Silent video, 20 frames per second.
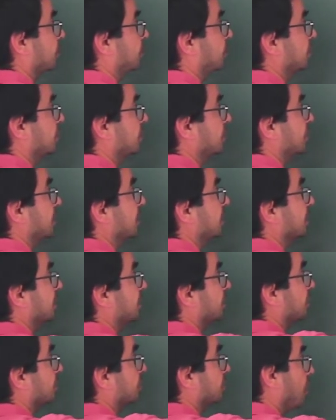over this ring, they
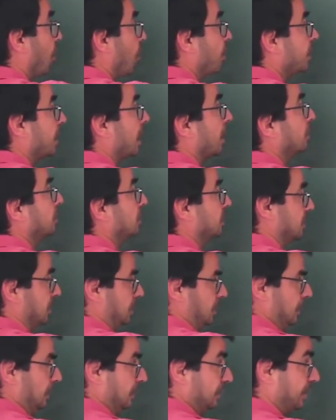just go around at
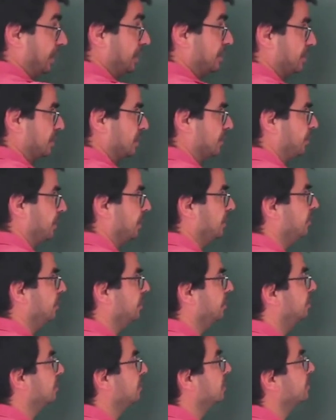a crazy speed,
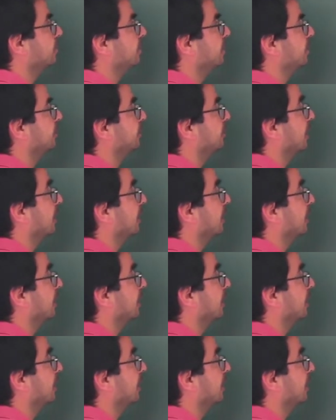near the speed of